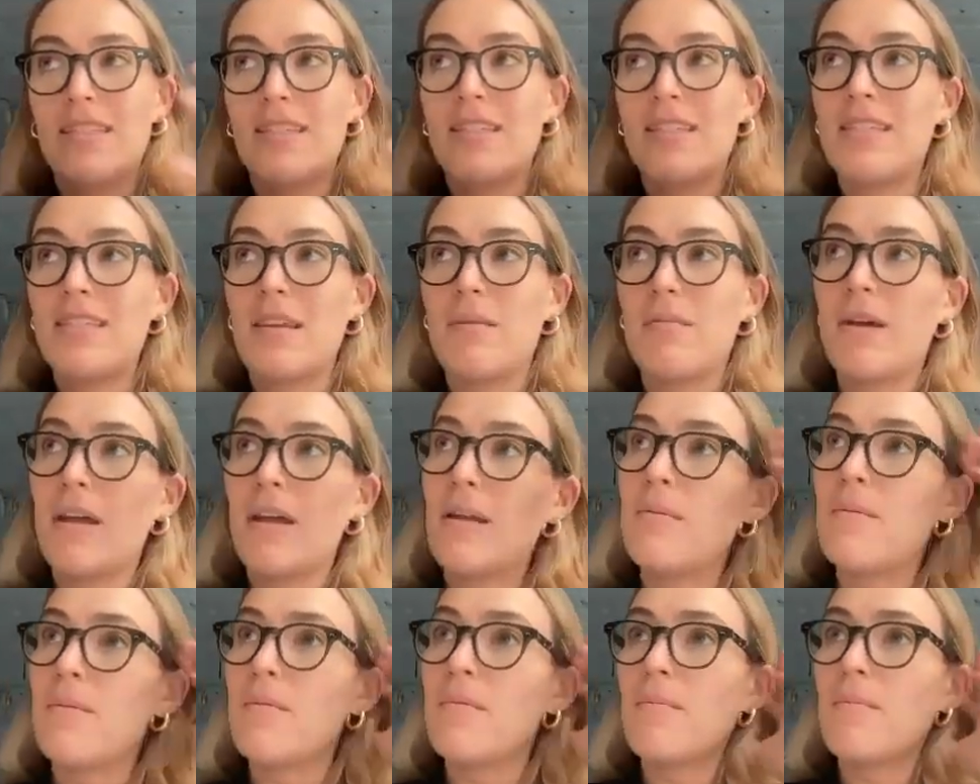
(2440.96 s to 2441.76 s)

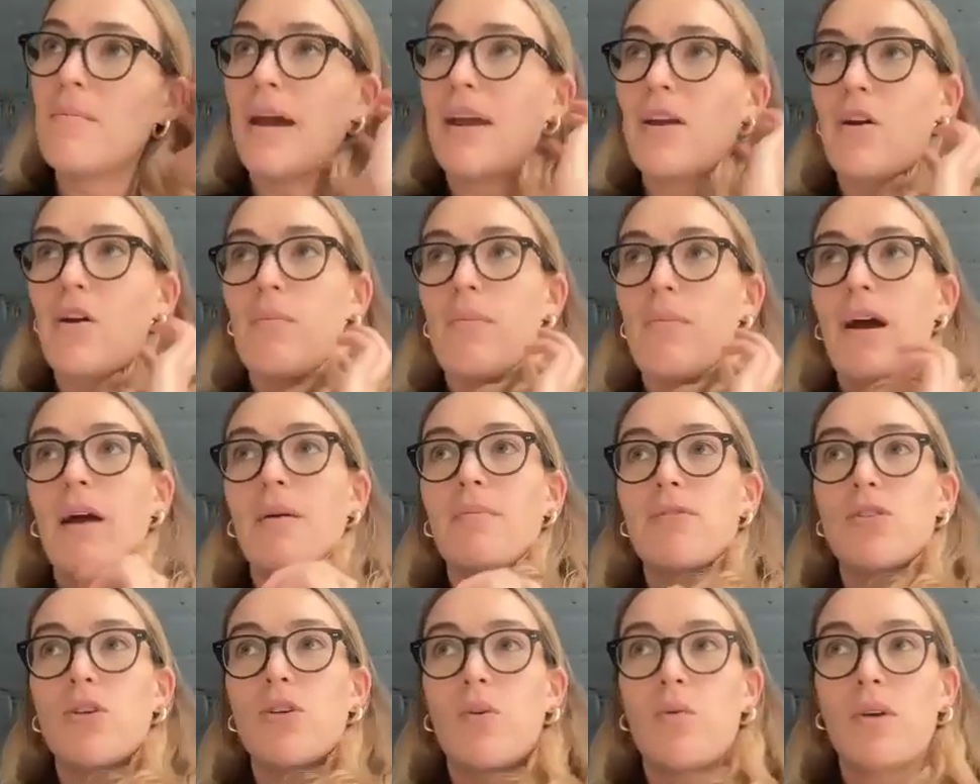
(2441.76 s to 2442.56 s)
semen
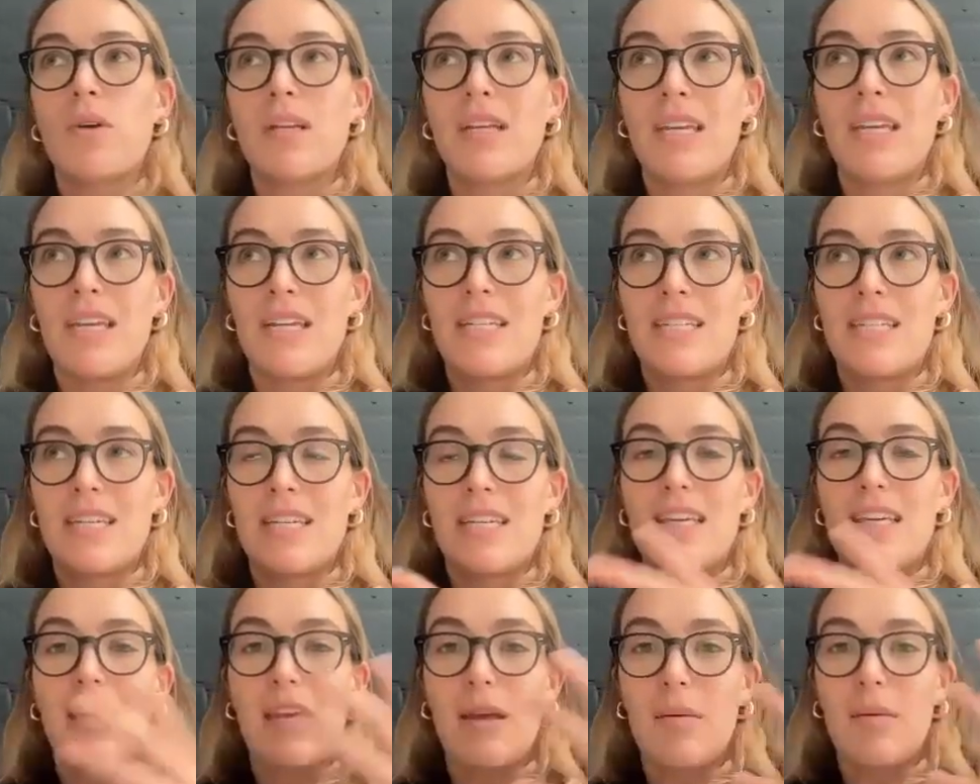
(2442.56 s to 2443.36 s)
microbiome don't really need to
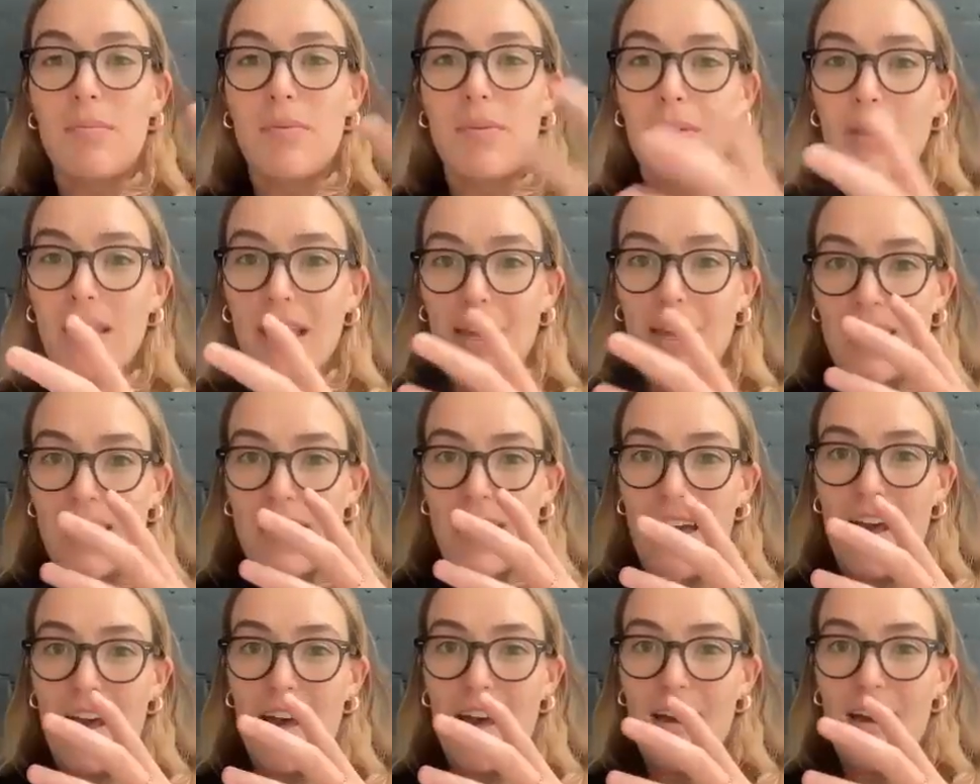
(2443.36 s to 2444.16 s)
keep like
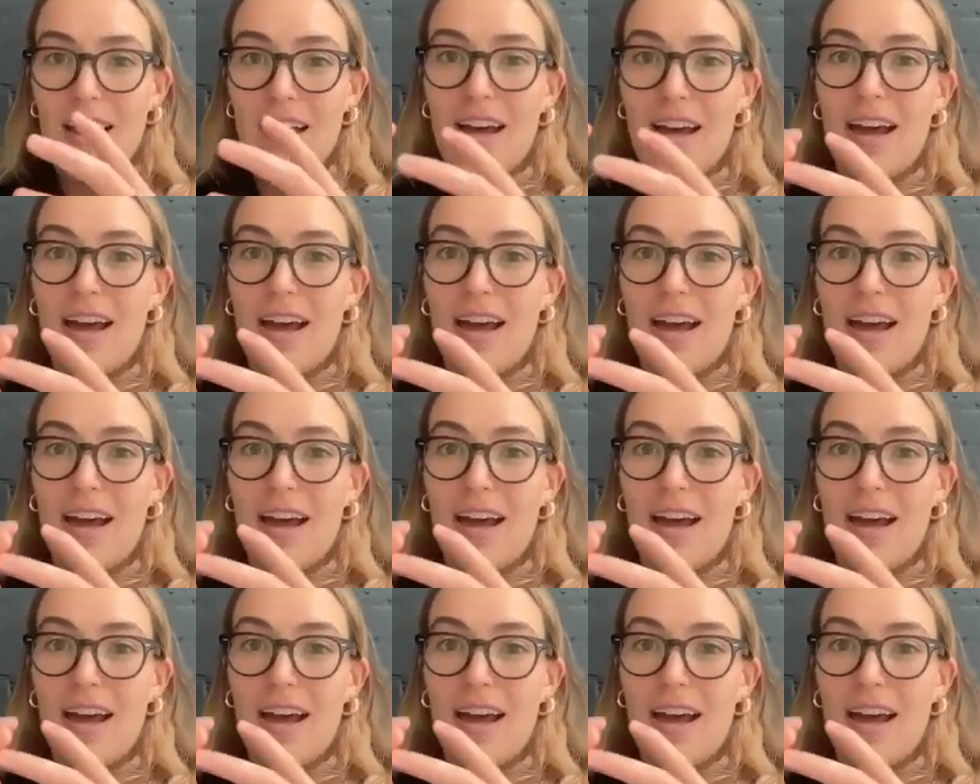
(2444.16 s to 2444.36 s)
a